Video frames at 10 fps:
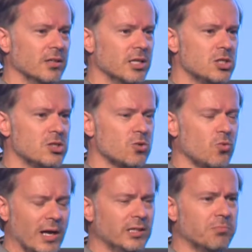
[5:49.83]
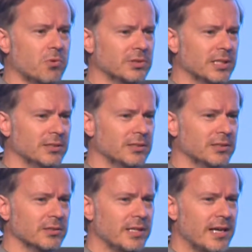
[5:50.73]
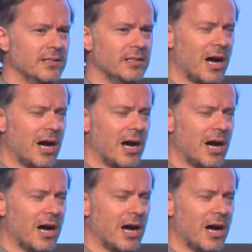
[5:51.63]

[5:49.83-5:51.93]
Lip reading: it's quite important, and